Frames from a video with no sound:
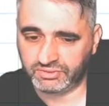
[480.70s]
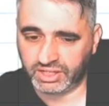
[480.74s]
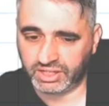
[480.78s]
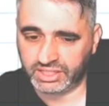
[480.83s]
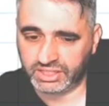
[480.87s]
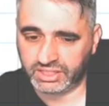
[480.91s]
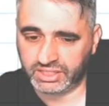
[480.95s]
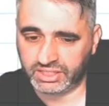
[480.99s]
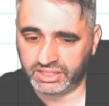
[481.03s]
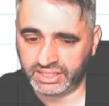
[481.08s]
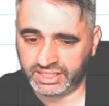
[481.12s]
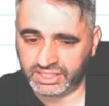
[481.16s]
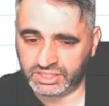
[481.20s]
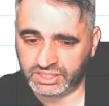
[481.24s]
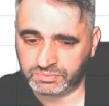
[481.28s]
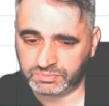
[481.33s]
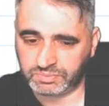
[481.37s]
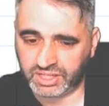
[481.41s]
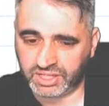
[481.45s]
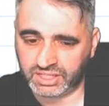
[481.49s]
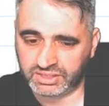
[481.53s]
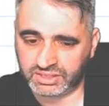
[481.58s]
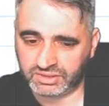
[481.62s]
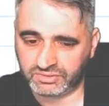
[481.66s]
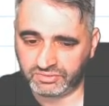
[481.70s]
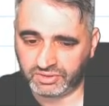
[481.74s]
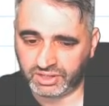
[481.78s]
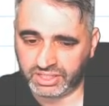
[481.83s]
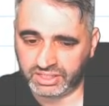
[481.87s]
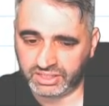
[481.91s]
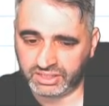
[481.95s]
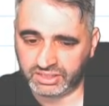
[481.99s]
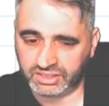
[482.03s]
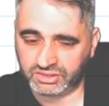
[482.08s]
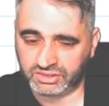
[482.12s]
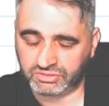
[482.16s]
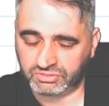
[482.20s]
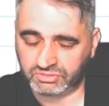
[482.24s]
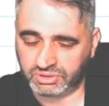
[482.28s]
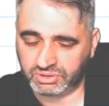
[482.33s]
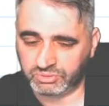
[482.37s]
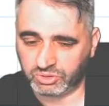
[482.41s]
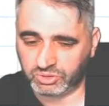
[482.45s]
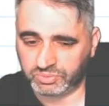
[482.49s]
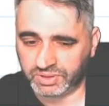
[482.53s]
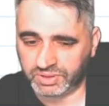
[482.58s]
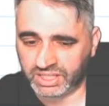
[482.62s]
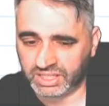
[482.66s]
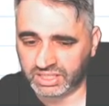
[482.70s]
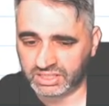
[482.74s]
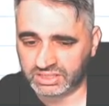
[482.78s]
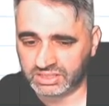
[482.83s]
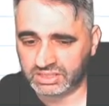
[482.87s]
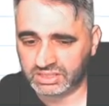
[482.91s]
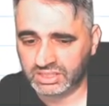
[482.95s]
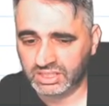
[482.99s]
each part divided into 3 more parts